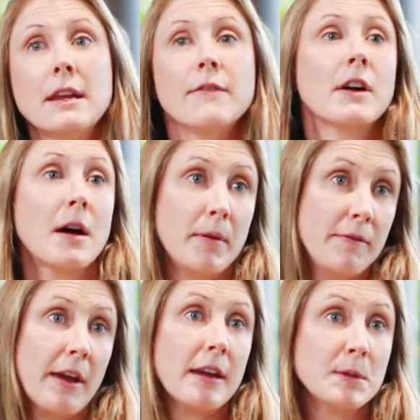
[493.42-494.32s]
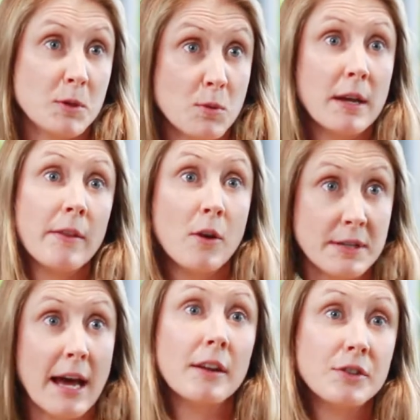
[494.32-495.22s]
a couple of days between those
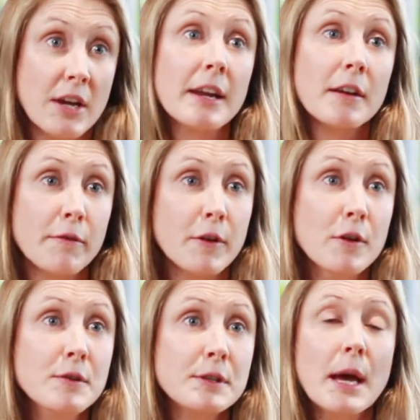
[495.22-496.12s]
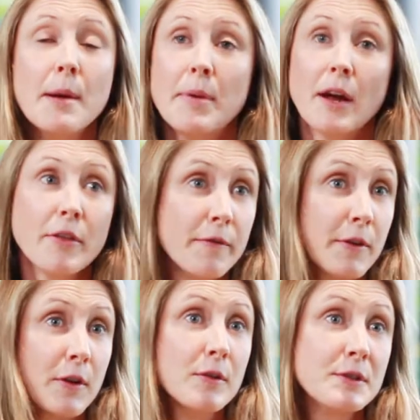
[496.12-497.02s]
allergenic foods. But other
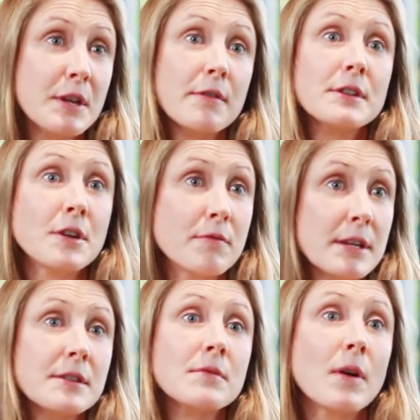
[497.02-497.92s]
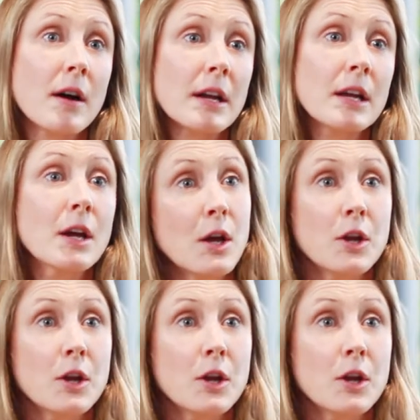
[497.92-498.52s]
foods, there is no reason why you